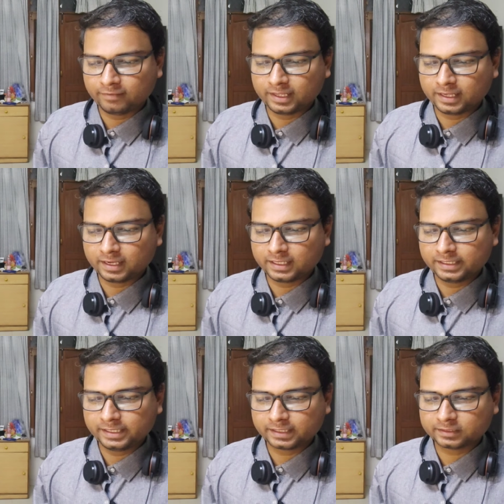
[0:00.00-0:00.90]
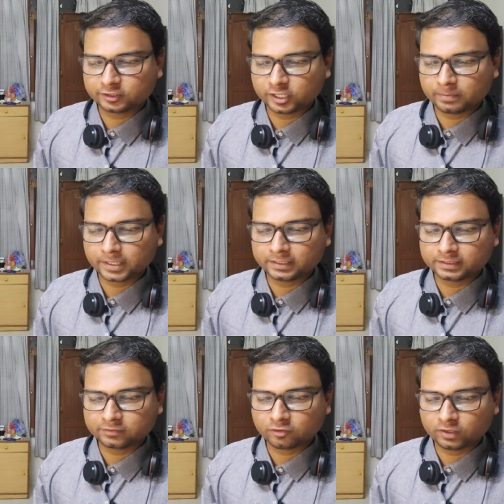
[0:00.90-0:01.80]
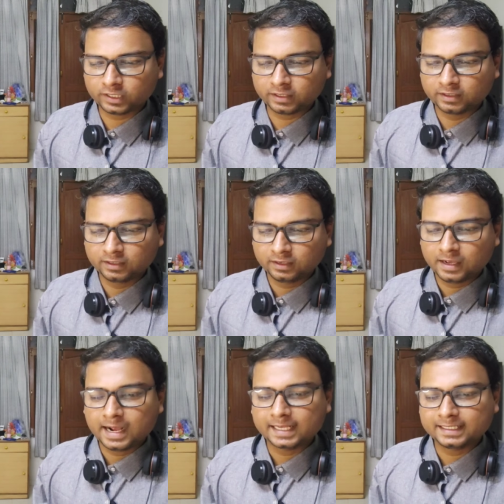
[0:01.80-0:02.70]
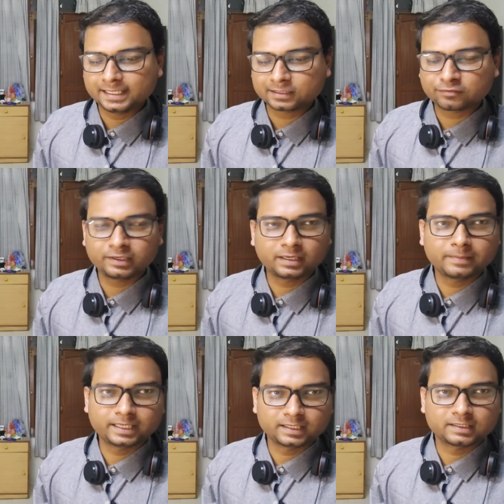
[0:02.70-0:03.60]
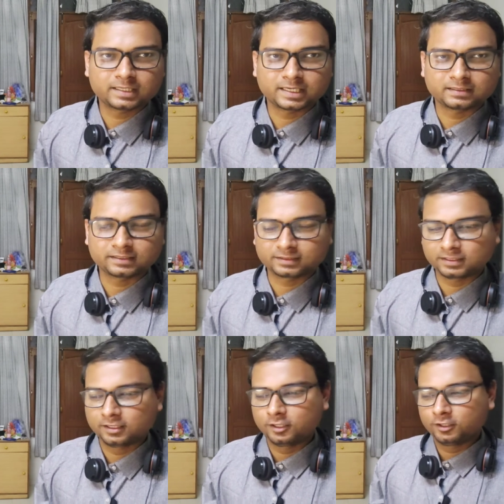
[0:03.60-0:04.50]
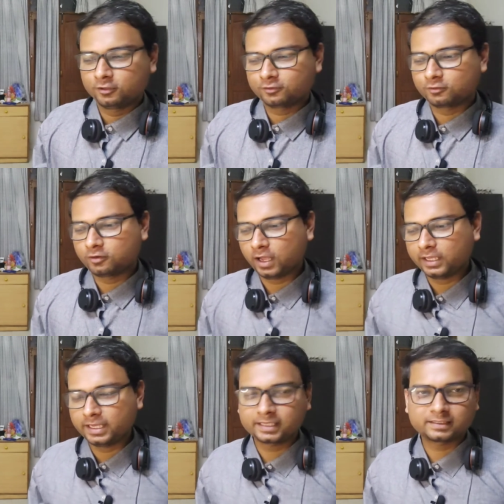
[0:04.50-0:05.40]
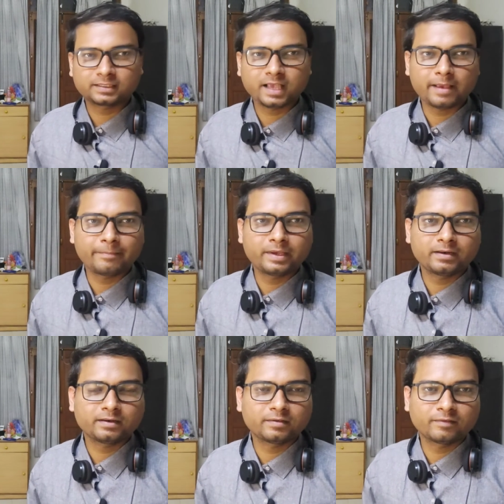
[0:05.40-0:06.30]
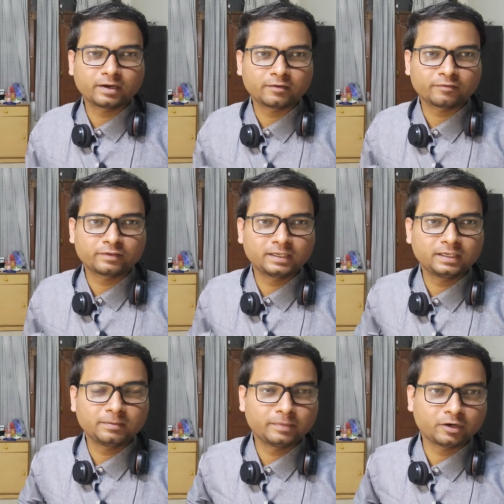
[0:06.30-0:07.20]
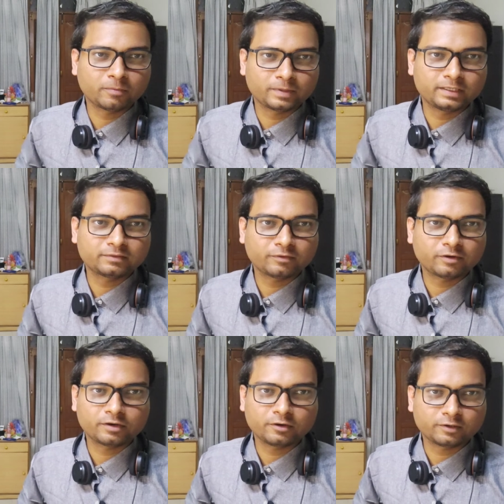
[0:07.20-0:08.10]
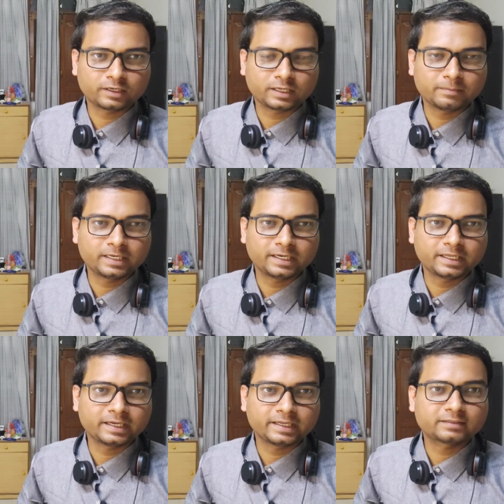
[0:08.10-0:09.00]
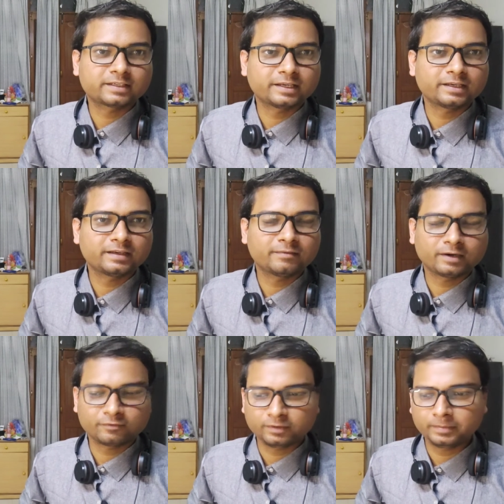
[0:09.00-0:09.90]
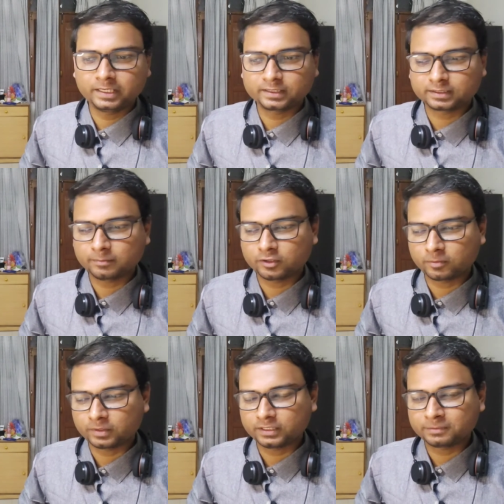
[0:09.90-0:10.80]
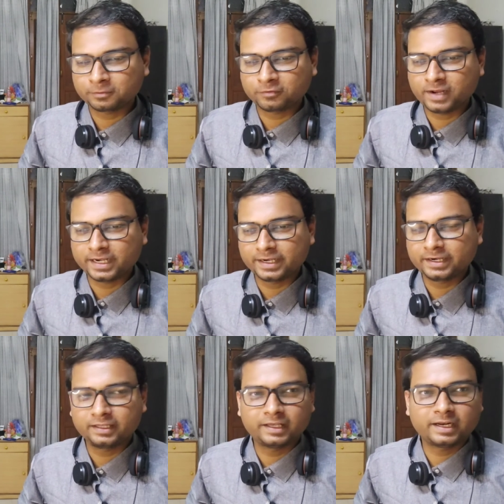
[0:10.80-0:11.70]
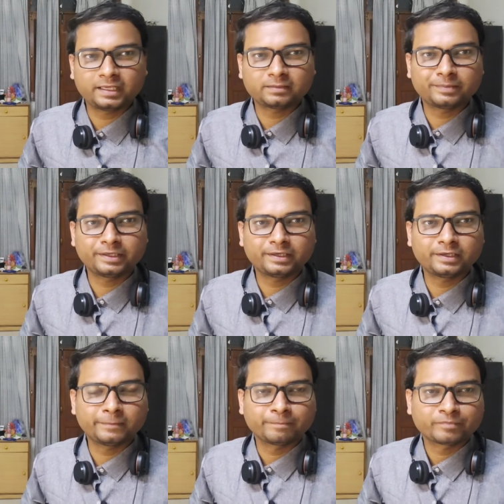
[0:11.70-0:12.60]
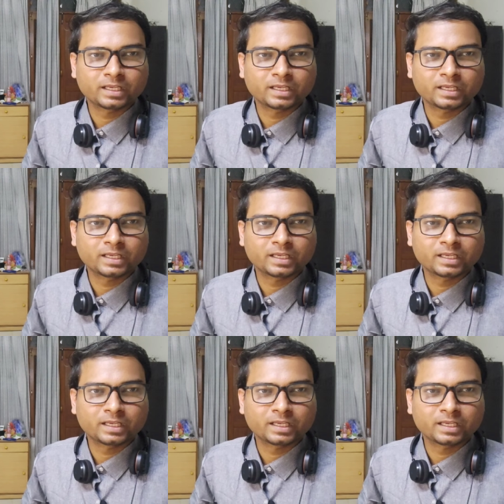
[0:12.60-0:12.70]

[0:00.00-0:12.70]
why IEX share price is falling, IEX fundamental analysis. So IEX have been one of the monopolies for a long time in India. It is still one of the biggest monopolies provided there has been a